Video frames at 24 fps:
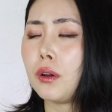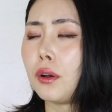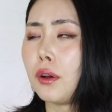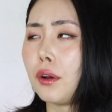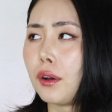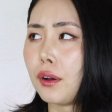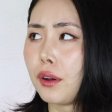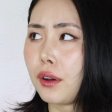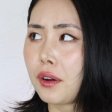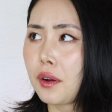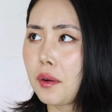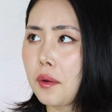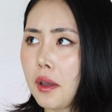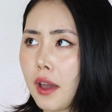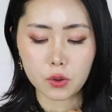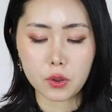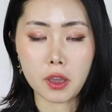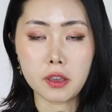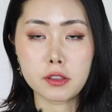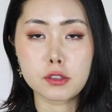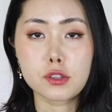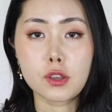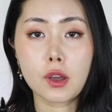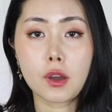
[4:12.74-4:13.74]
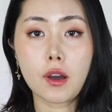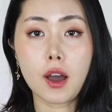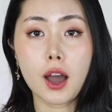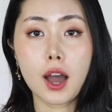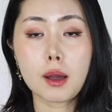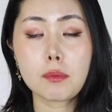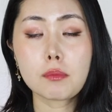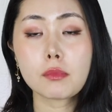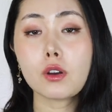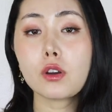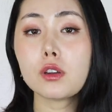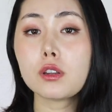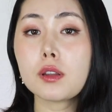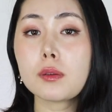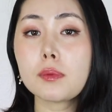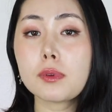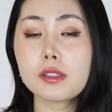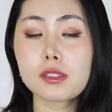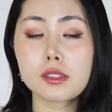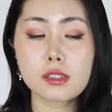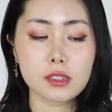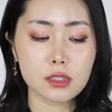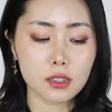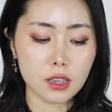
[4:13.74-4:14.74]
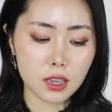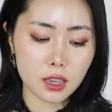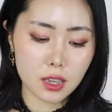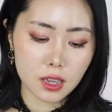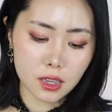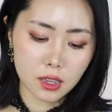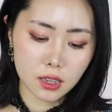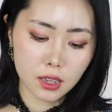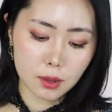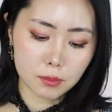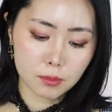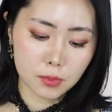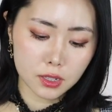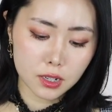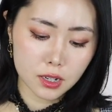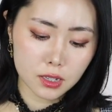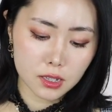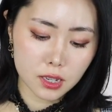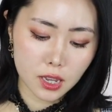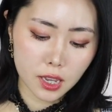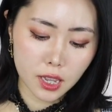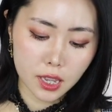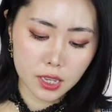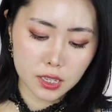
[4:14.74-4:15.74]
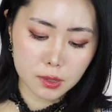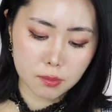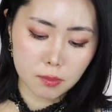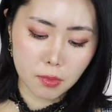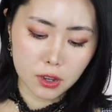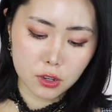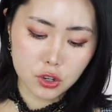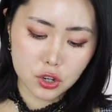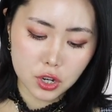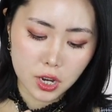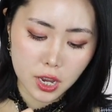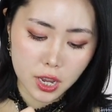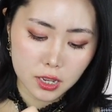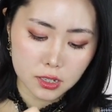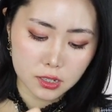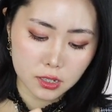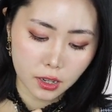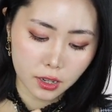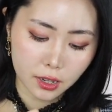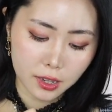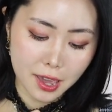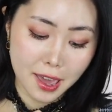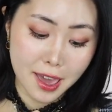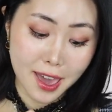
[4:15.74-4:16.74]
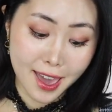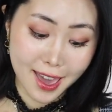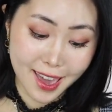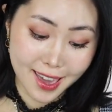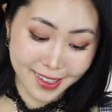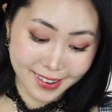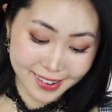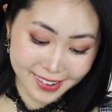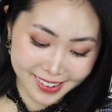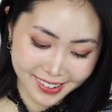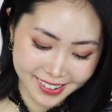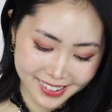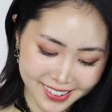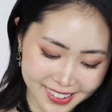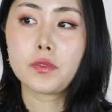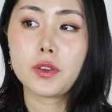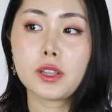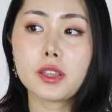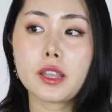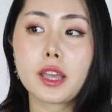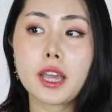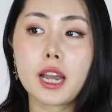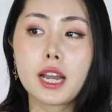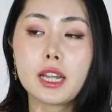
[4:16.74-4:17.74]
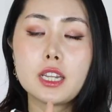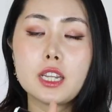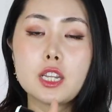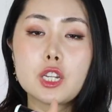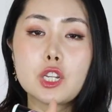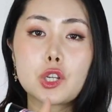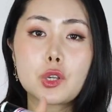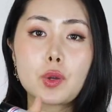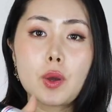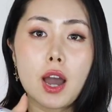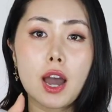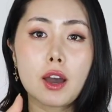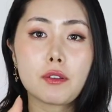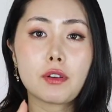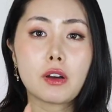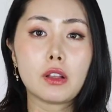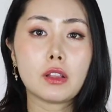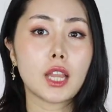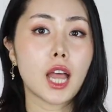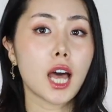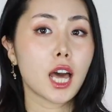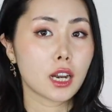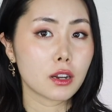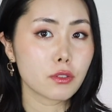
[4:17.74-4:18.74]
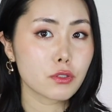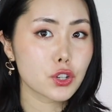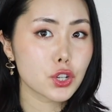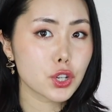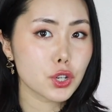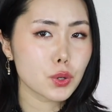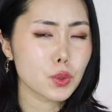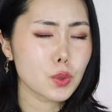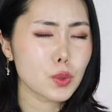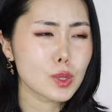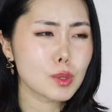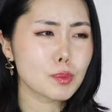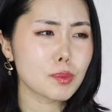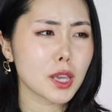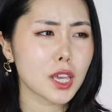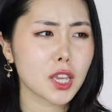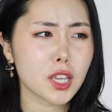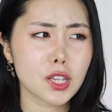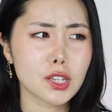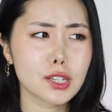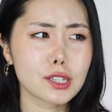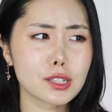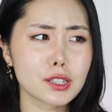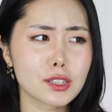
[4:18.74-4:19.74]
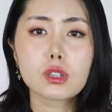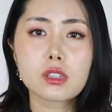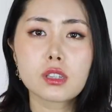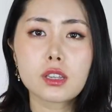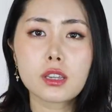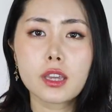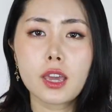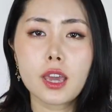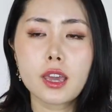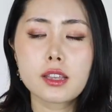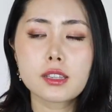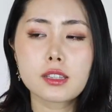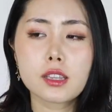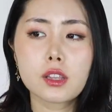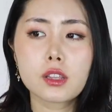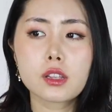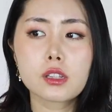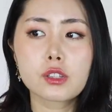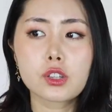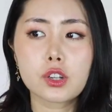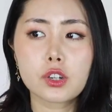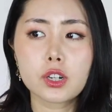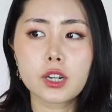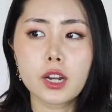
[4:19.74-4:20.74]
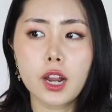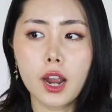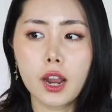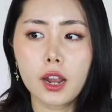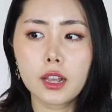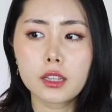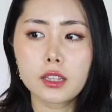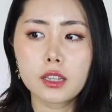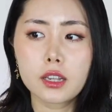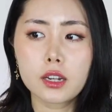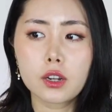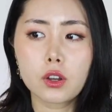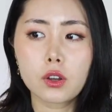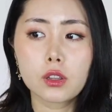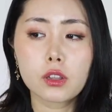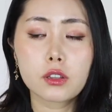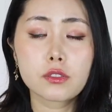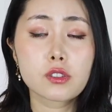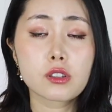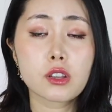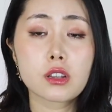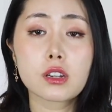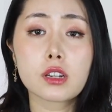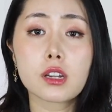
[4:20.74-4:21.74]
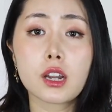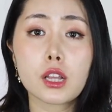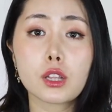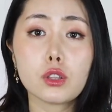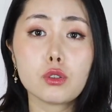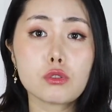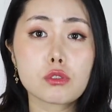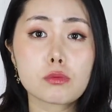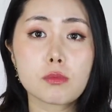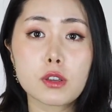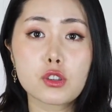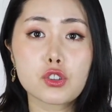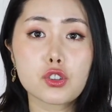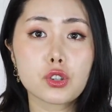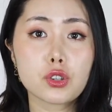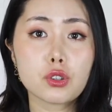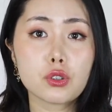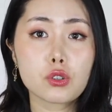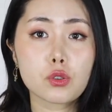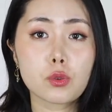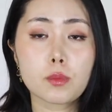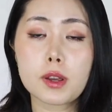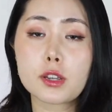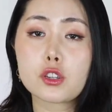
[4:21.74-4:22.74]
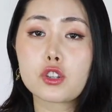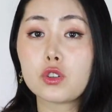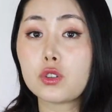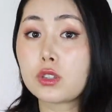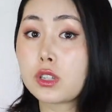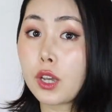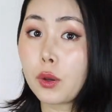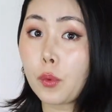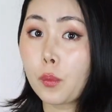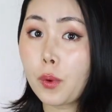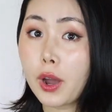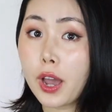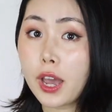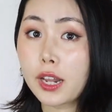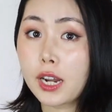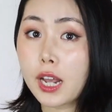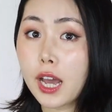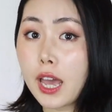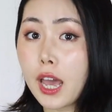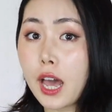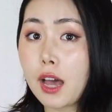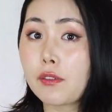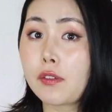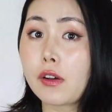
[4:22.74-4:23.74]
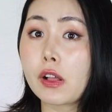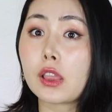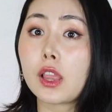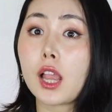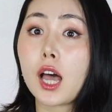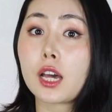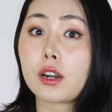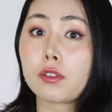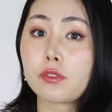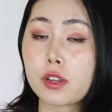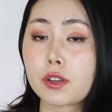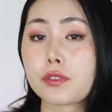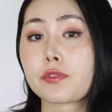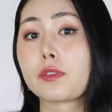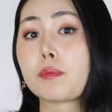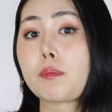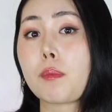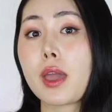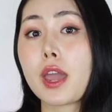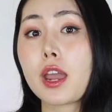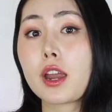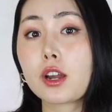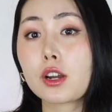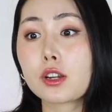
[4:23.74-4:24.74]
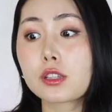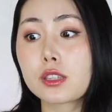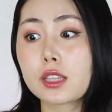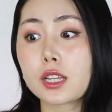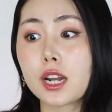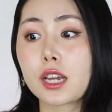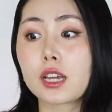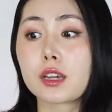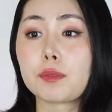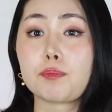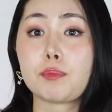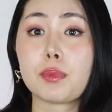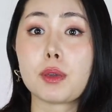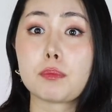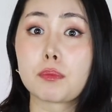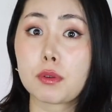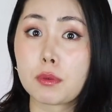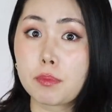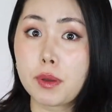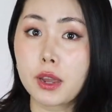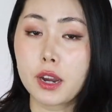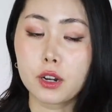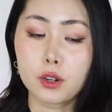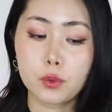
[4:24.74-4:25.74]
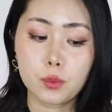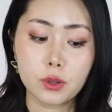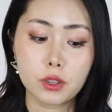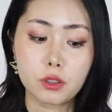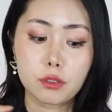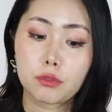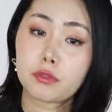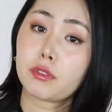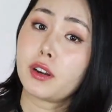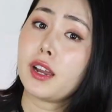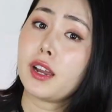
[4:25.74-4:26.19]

Oh, okay, so I'm going to be saying I'm going to take as much as I can. I feel like I need to have a lot of shoes because just in case on a deserted island, all of a sudden I lose my shoes or my shoes get wet, I have a lot of different pairs that I could be prepared with,